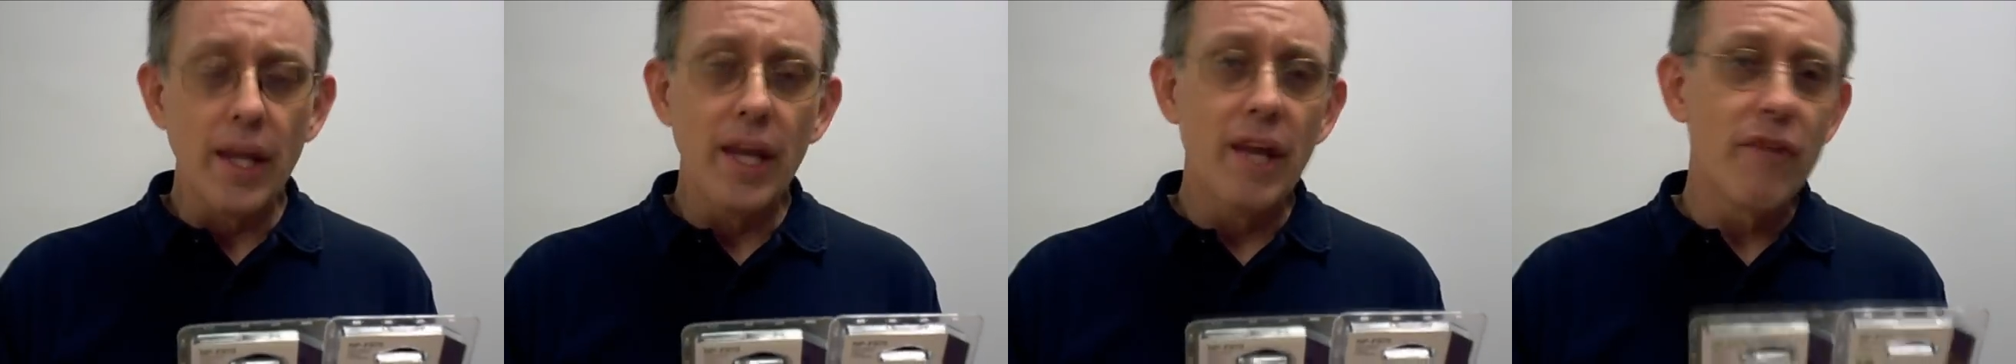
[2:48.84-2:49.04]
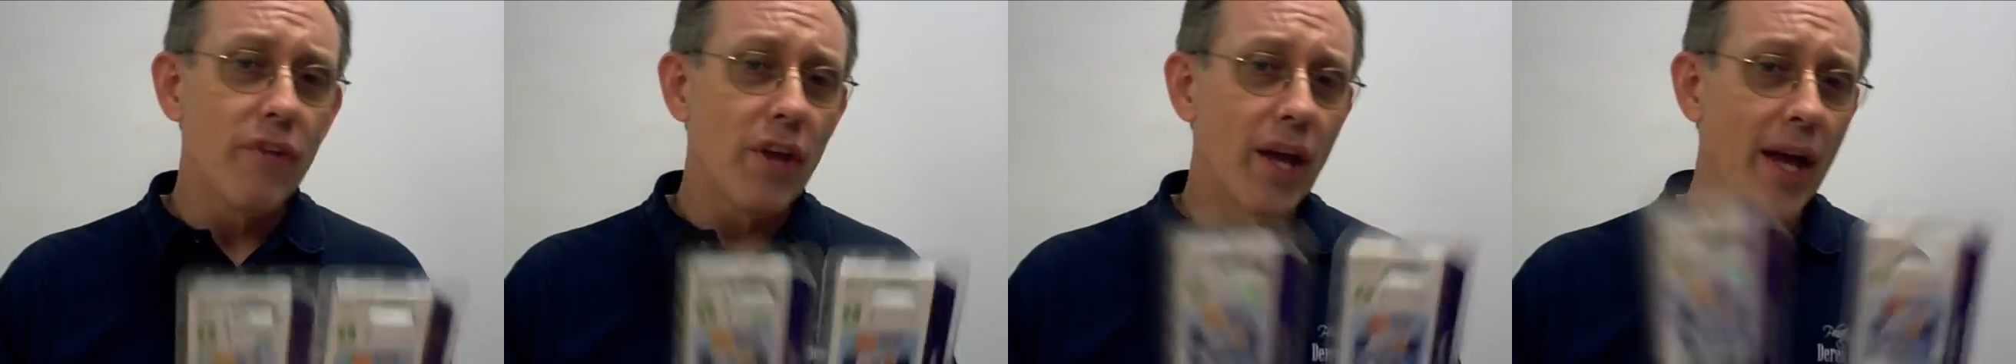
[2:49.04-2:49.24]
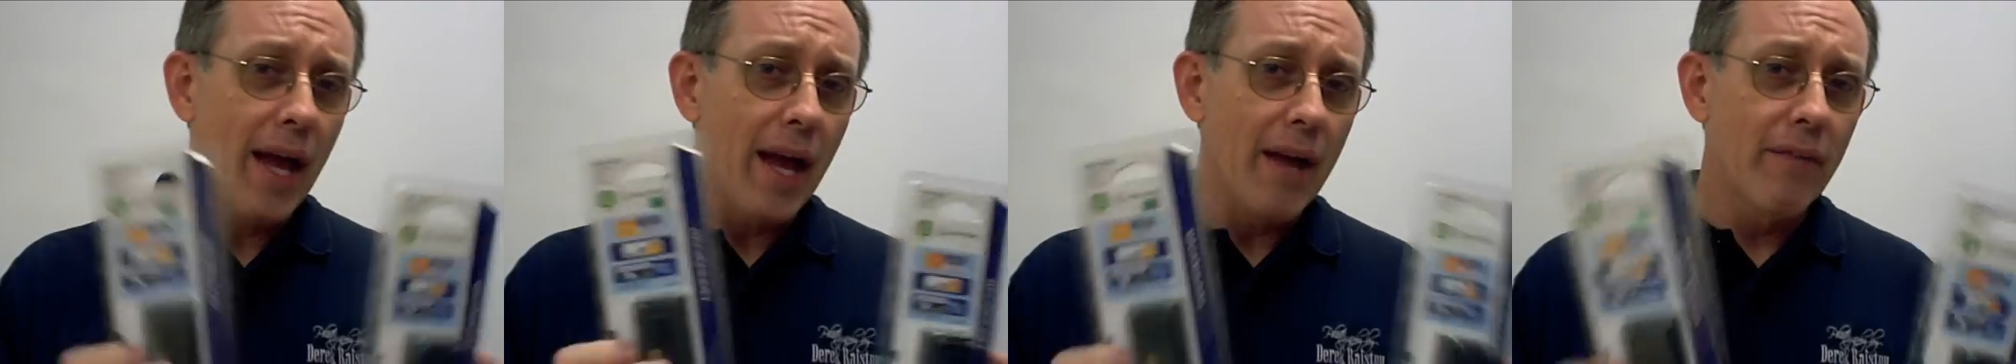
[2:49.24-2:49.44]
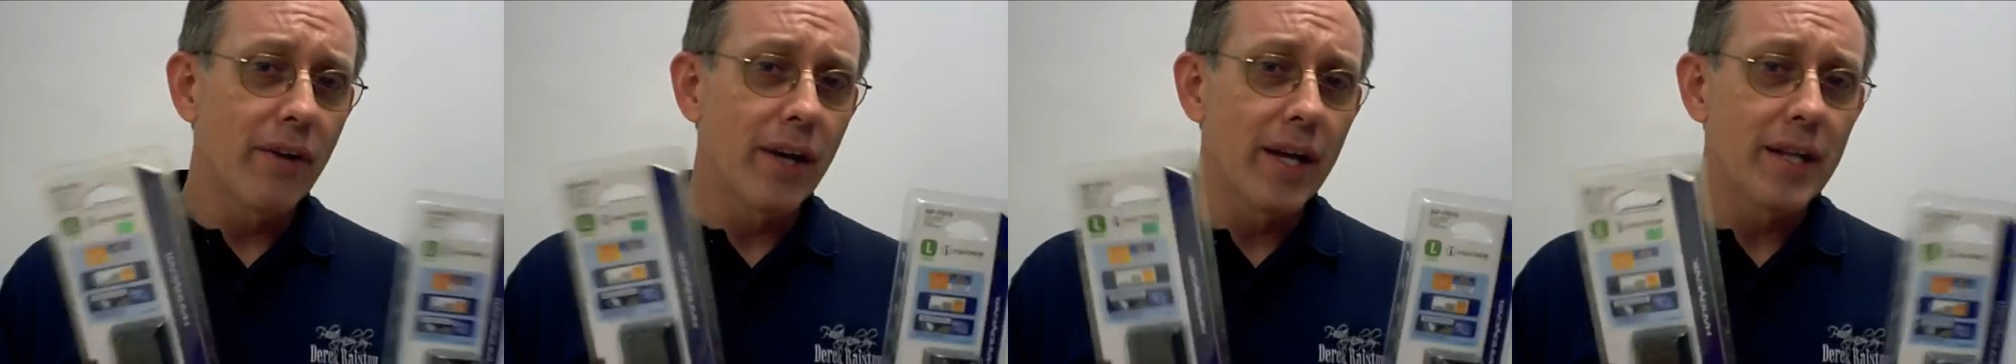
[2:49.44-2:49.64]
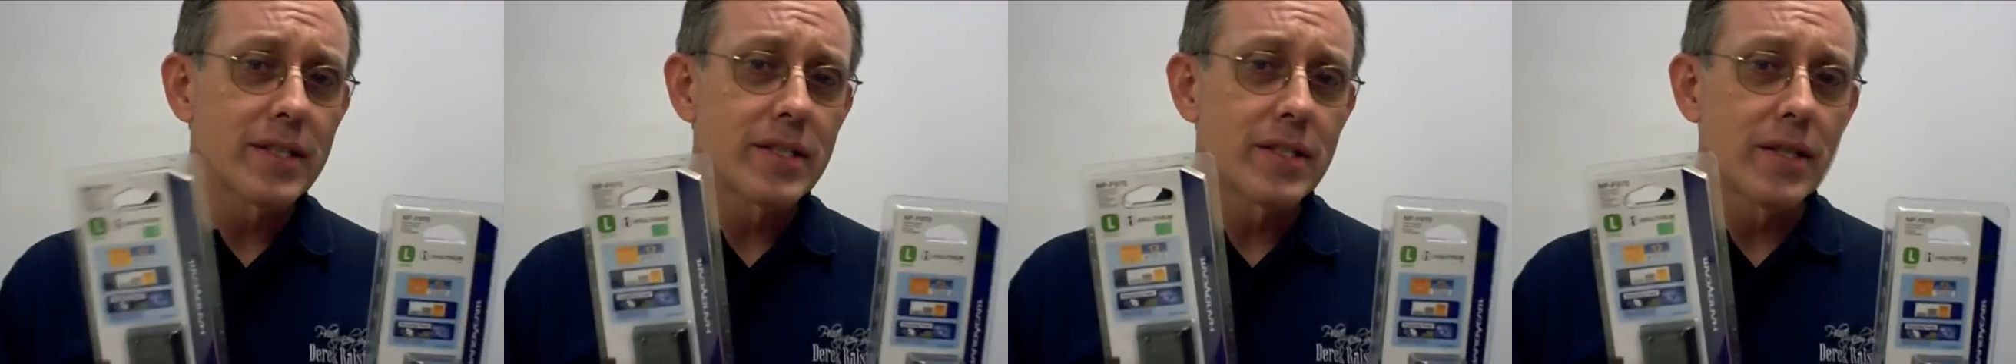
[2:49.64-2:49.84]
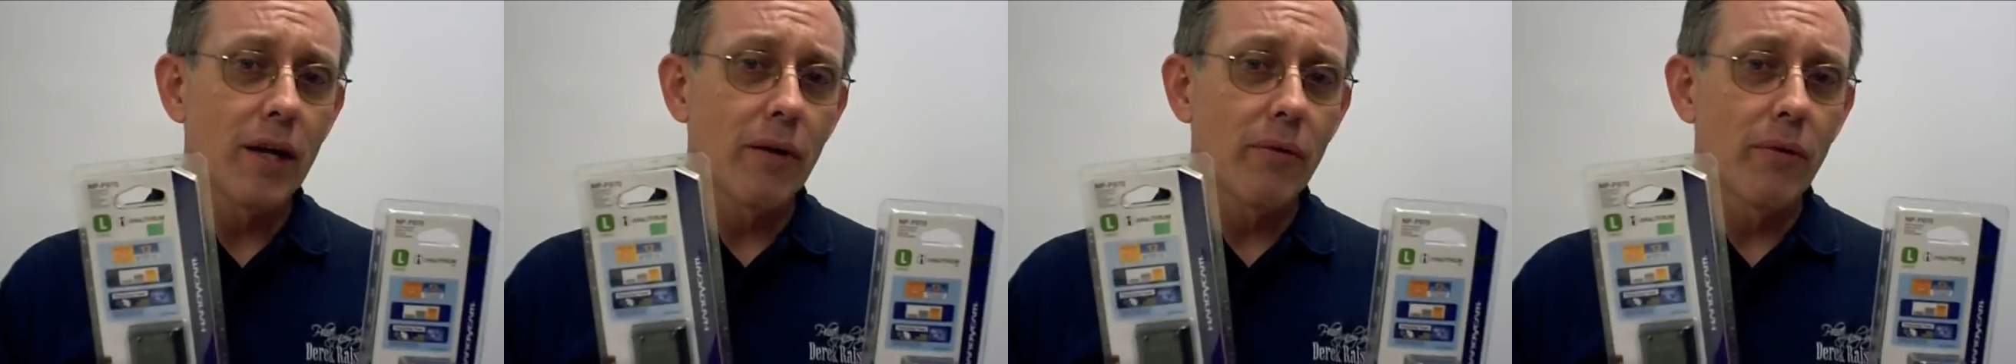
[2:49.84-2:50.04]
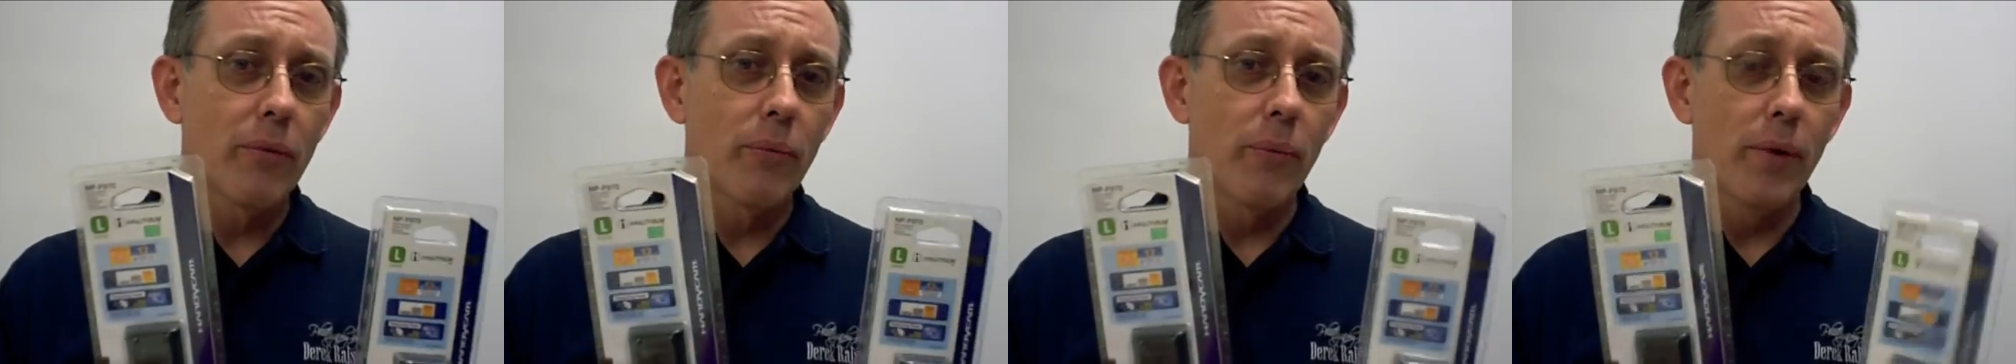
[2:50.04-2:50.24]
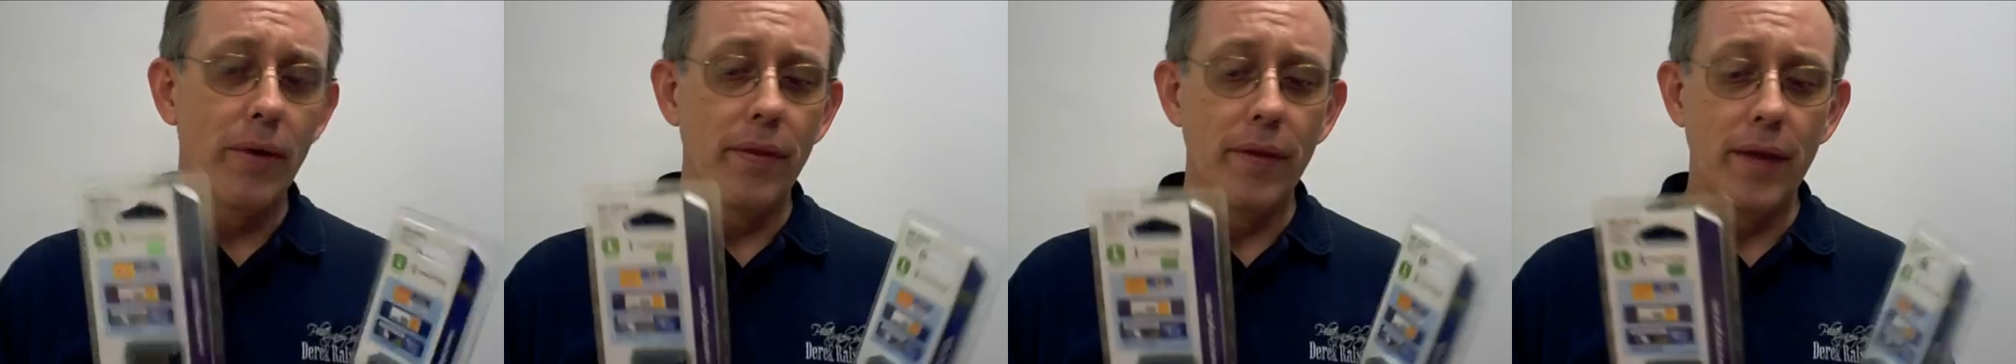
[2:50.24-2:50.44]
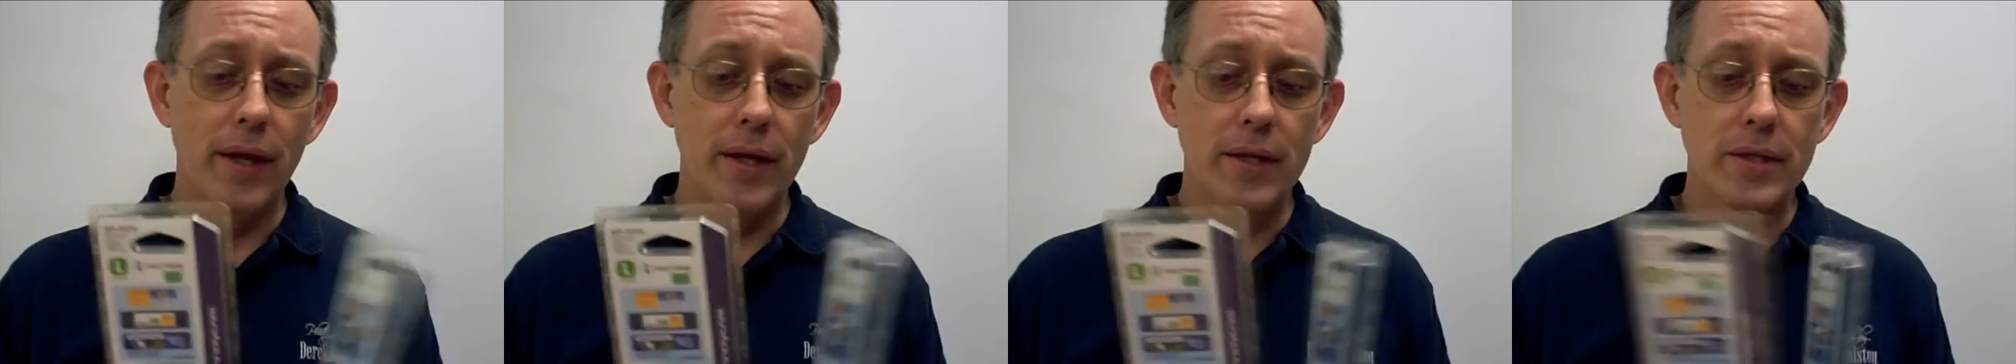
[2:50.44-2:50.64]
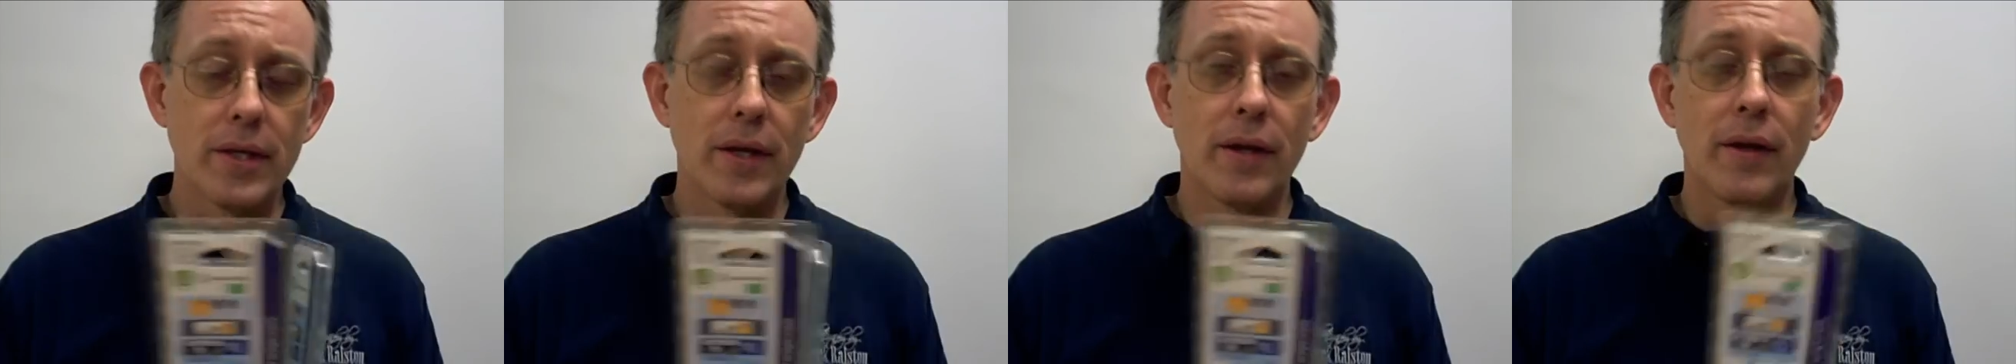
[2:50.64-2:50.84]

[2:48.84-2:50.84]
If you ever get stuck with one of these,